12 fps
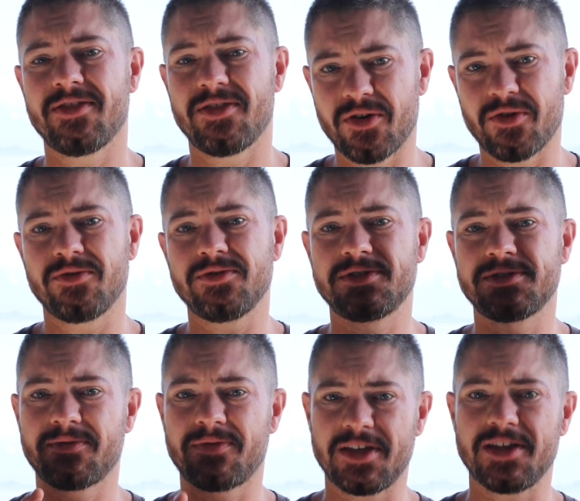those
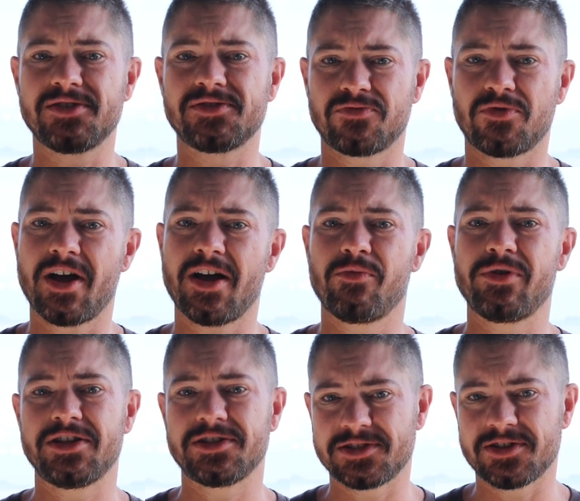things right
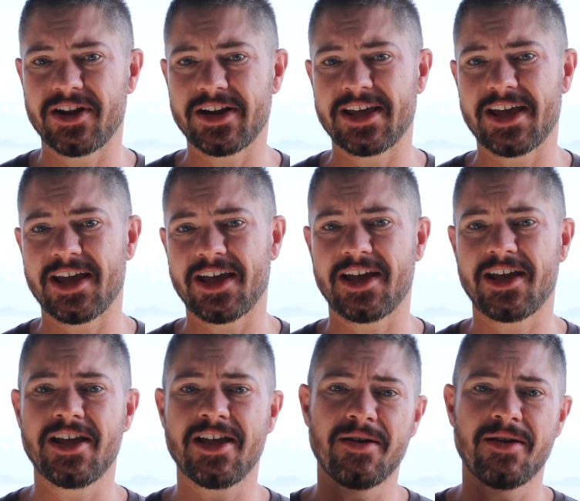when you're styling your hair.